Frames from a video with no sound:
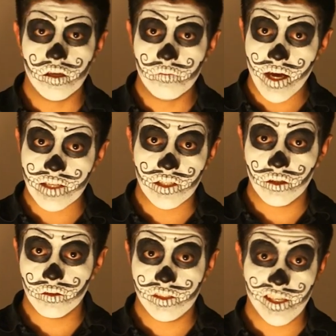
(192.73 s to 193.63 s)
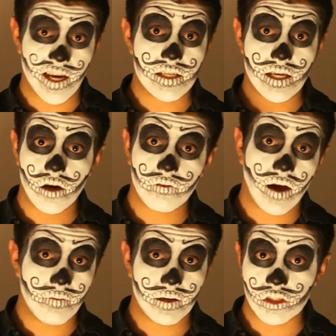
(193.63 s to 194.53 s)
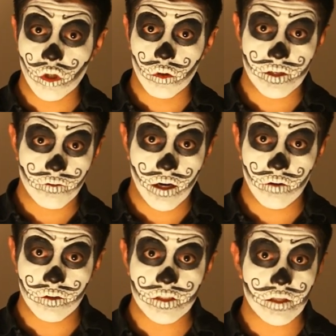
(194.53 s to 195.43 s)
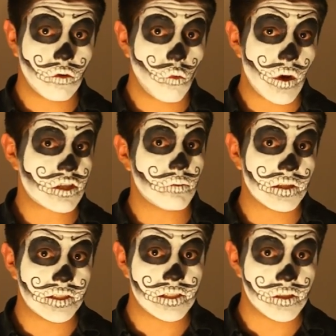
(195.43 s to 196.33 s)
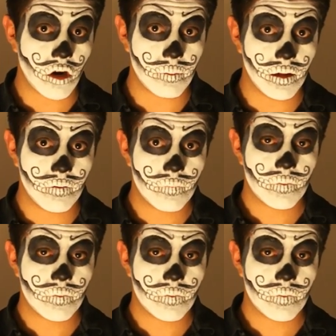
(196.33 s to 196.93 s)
In Mexico, the idea of having souls around us was completely normal.